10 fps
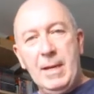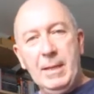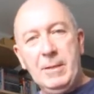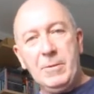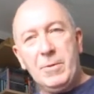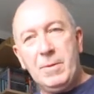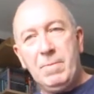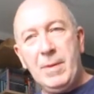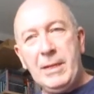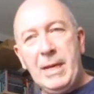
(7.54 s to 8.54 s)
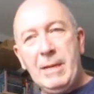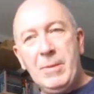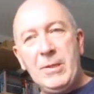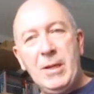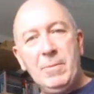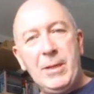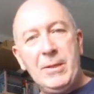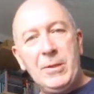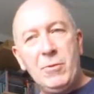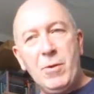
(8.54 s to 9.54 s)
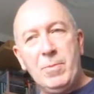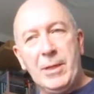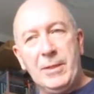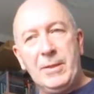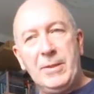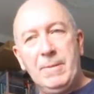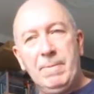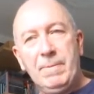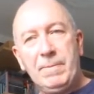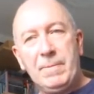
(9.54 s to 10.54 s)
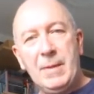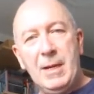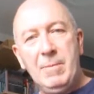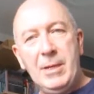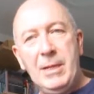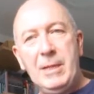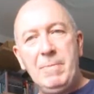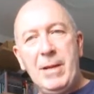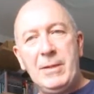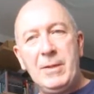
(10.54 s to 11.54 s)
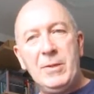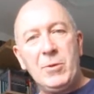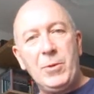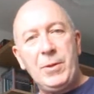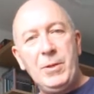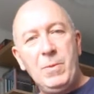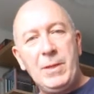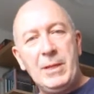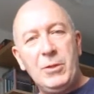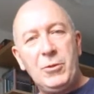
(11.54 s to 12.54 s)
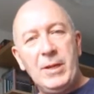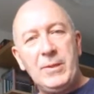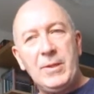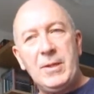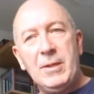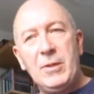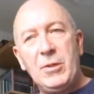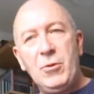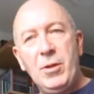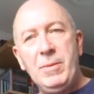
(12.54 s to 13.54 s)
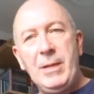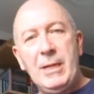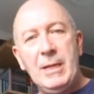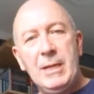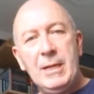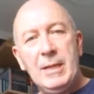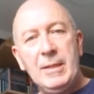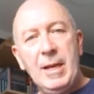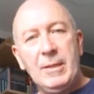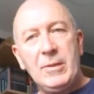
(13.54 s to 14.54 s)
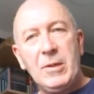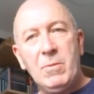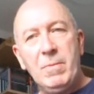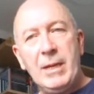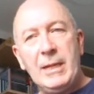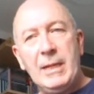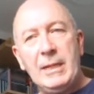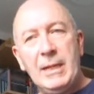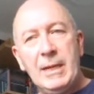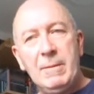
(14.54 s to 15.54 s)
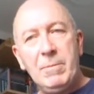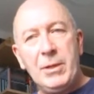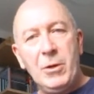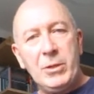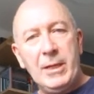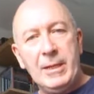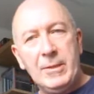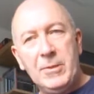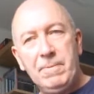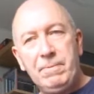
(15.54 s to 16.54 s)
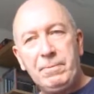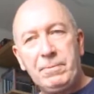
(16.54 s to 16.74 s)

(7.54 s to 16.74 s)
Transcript: Hello, my name is Alberto Roberts. I'm an independent author with interests in astronomy, telescope making and binoculars.